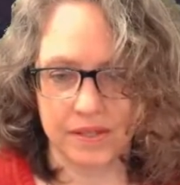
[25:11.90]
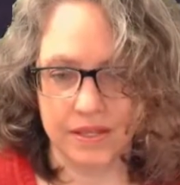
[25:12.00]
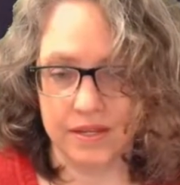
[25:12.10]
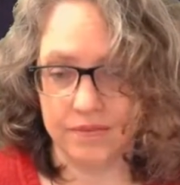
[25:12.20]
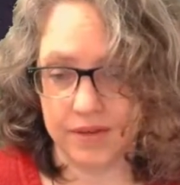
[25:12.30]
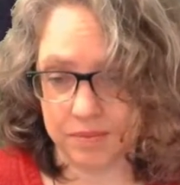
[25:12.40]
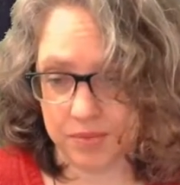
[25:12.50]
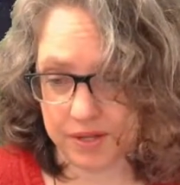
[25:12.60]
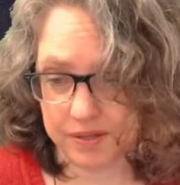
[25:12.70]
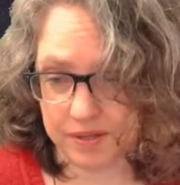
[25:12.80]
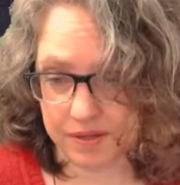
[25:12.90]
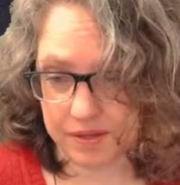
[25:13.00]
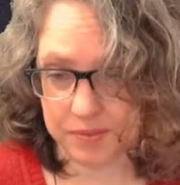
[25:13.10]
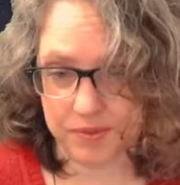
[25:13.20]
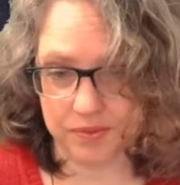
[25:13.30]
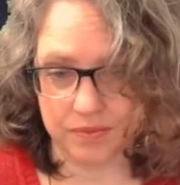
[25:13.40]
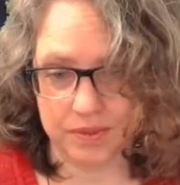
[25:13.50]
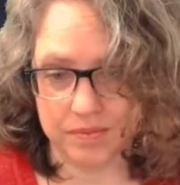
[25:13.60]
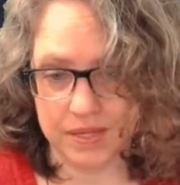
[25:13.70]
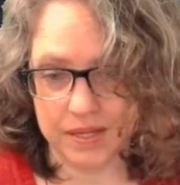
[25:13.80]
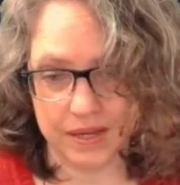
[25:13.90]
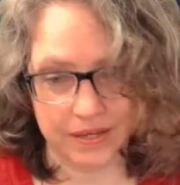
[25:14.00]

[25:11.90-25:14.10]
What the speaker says: And if I had brought the compost with me,